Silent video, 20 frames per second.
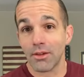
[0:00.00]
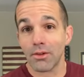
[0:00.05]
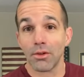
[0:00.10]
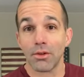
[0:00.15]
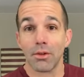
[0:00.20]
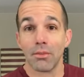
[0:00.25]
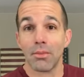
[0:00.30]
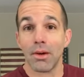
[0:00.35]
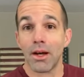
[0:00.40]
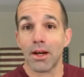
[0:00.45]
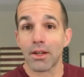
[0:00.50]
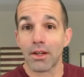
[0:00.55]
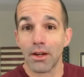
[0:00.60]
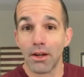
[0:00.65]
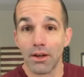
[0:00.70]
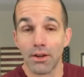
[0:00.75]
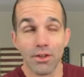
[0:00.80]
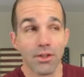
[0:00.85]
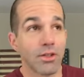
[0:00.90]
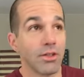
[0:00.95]
I'll go in the
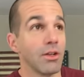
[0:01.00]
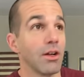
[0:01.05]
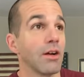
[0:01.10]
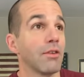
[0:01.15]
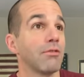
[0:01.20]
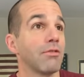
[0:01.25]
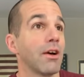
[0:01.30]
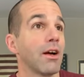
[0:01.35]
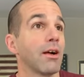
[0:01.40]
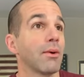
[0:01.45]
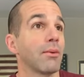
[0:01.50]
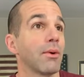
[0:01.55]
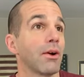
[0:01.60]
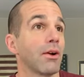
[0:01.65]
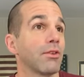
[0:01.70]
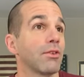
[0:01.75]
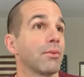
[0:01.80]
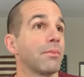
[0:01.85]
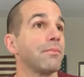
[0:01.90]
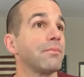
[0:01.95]
backyard and shoot off
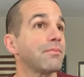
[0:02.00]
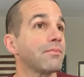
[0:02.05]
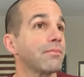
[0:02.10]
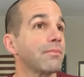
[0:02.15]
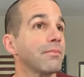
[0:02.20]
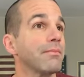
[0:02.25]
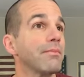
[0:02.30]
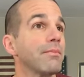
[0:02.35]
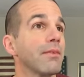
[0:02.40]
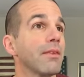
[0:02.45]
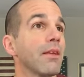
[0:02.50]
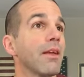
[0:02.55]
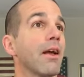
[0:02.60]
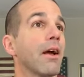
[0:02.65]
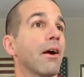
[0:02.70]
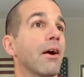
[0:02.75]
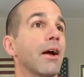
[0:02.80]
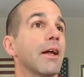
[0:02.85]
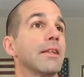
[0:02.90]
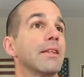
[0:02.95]
fireworks.
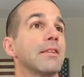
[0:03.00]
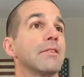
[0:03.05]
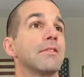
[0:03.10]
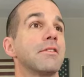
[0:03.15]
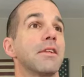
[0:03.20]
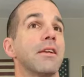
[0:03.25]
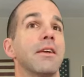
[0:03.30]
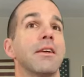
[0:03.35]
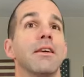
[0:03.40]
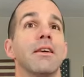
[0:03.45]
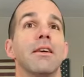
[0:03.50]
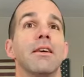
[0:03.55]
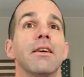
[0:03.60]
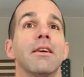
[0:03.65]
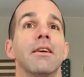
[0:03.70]
All right, let's see.